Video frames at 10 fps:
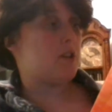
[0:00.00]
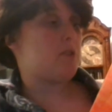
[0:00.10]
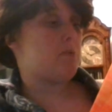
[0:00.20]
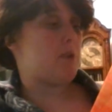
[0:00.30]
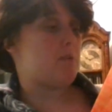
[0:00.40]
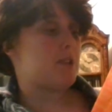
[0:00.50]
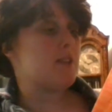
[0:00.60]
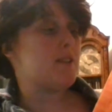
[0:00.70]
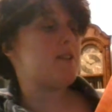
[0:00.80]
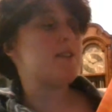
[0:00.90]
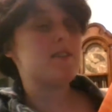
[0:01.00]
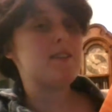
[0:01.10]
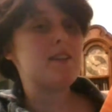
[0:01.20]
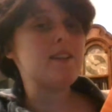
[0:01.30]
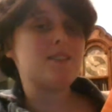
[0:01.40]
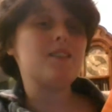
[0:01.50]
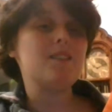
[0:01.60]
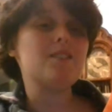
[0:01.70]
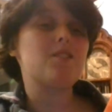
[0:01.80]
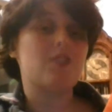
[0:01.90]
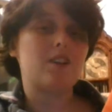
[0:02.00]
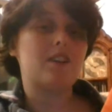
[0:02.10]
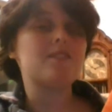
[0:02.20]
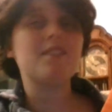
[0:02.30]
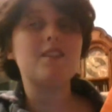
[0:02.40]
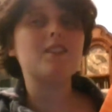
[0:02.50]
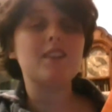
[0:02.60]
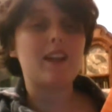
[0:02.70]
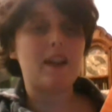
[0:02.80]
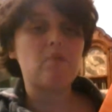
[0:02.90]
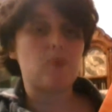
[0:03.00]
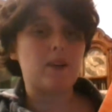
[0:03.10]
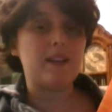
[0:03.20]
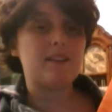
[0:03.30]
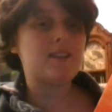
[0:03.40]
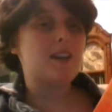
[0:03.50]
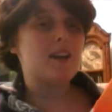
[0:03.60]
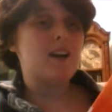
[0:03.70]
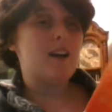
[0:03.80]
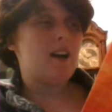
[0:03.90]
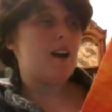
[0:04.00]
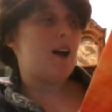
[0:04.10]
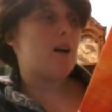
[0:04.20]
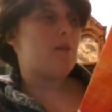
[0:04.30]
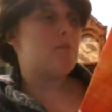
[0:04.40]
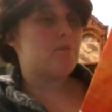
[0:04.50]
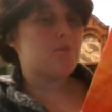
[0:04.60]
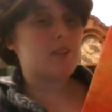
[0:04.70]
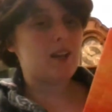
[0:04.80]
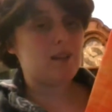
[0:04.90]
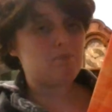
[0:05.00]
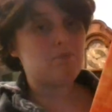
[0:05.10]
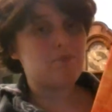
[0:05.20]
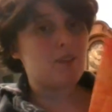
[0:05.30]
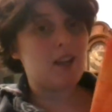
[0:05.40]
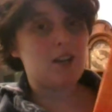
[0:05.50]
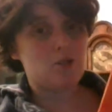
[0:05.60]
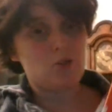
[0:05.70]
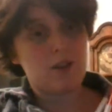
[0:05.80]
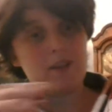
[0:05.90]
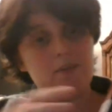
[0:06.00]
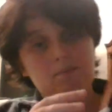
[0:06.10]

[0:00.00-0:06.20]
the premise. It's good. It's a good light read. Um, I enjoy